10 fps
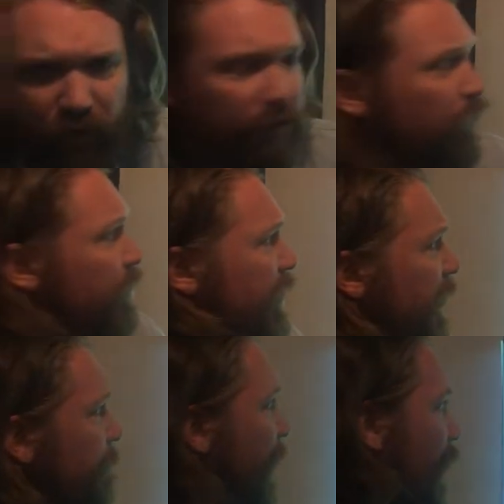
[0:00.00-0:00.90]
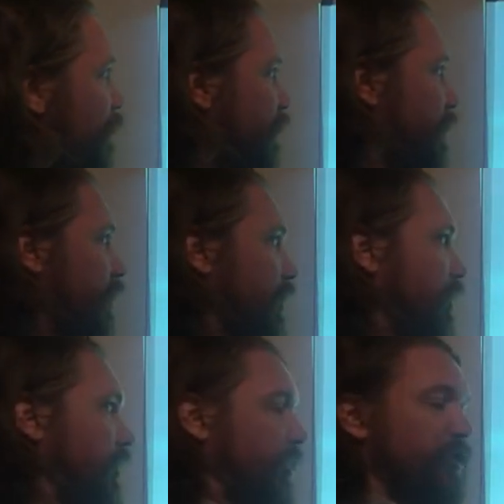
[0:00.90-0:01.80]
So think about
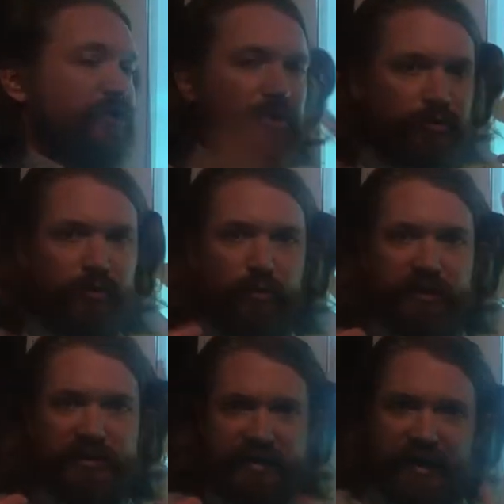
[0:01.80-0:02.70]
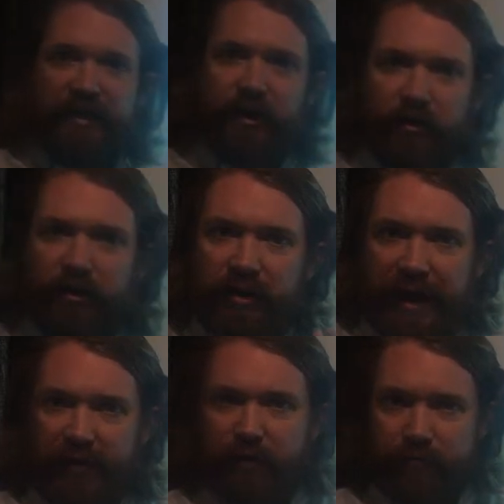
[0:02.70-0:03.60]
you standing on a
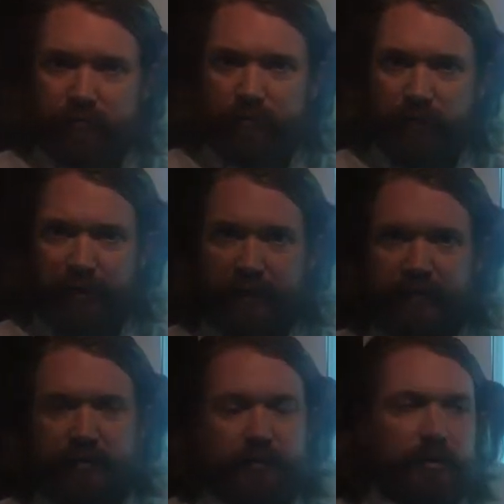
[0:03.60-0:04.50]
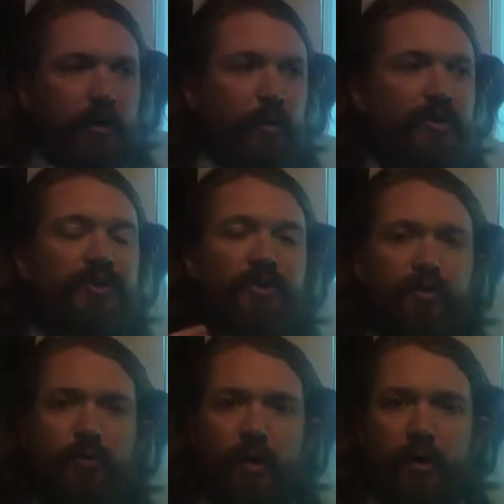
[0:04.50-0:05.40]
ladder, all right? When
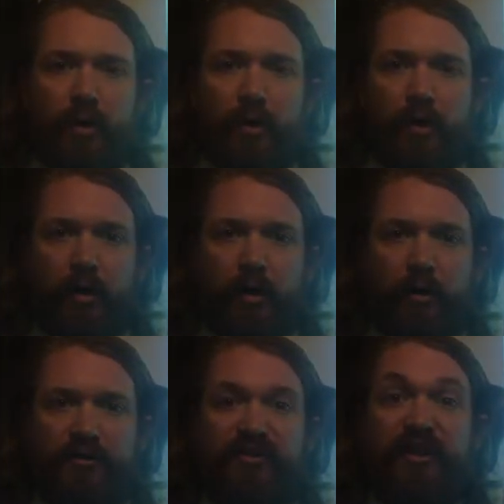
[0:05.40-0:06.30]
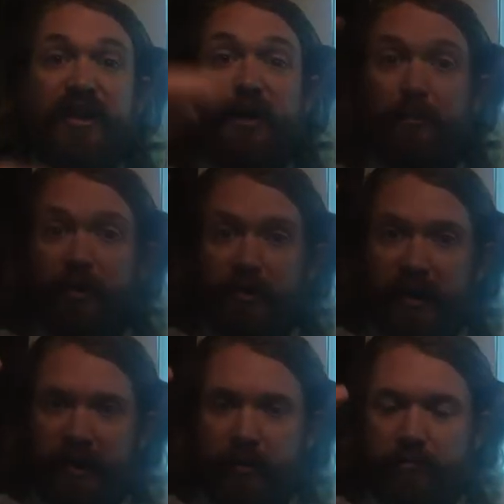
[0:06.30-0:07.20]
you are standing up on a
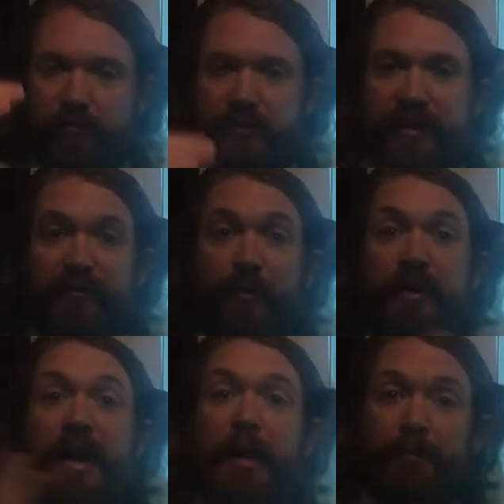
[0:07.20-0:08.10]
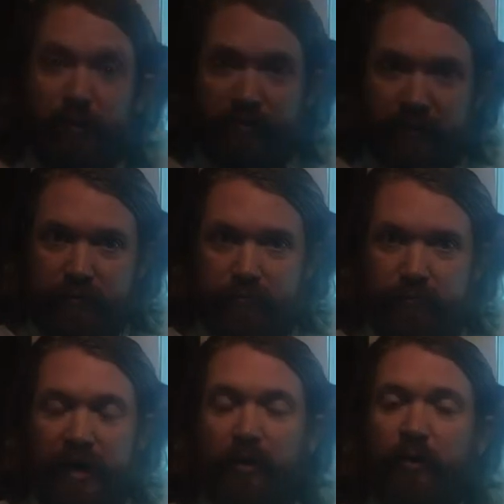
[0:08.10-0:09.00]
ladder, if you are not moving,
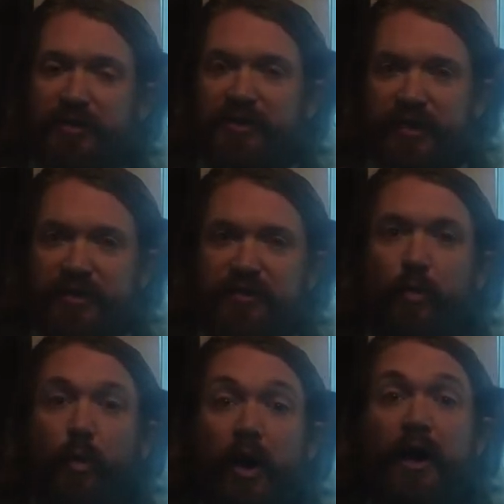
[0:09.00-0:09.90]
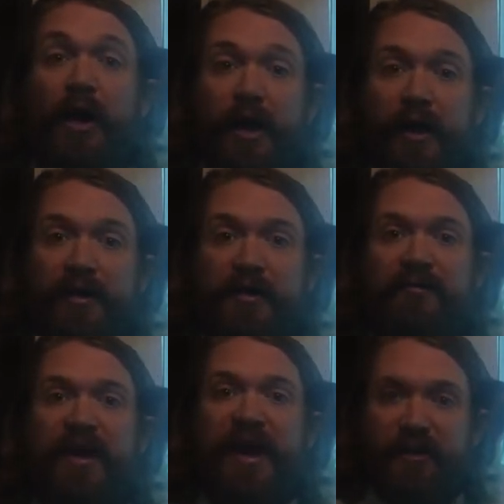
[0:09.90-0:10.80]
my question is what kind of
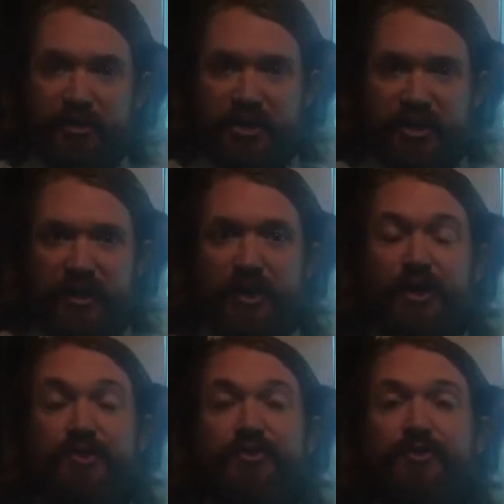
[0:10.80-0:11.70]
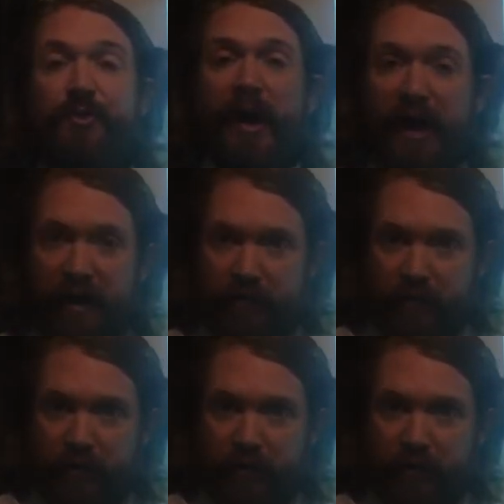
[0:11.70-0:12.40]
energy do you have?